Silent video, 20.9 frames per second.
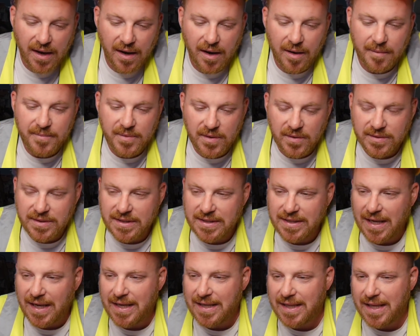I'm not
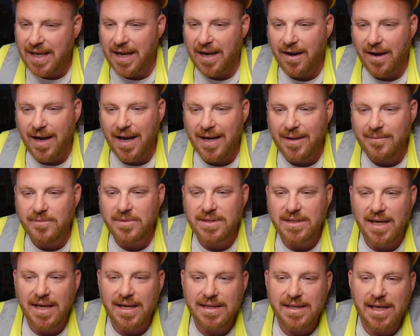saying that. I am
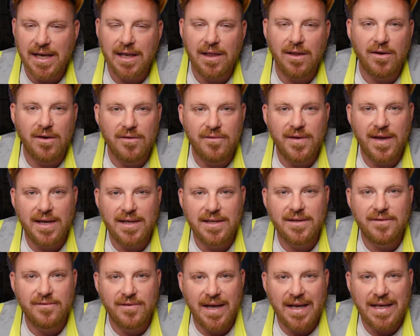saying that a lot of
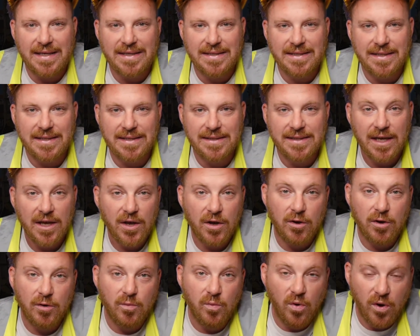anti-vaxxers
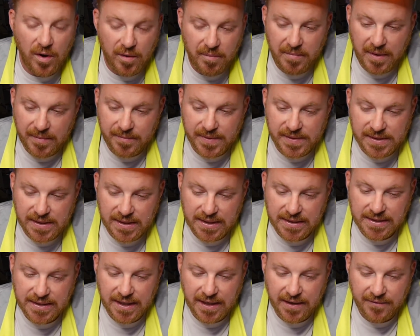who weren't members of the
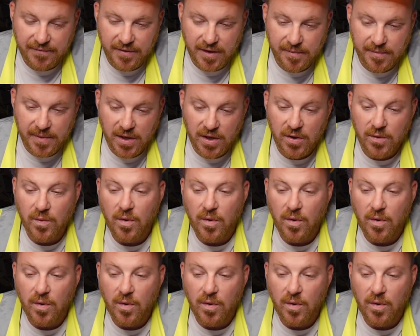CFMEU,